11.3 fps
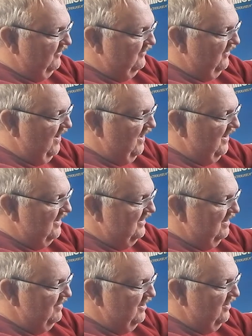Try it out.
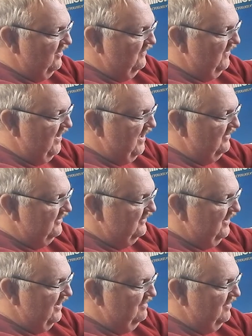Let me know if you had the
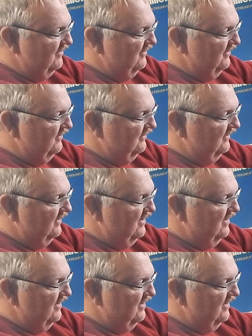same issues.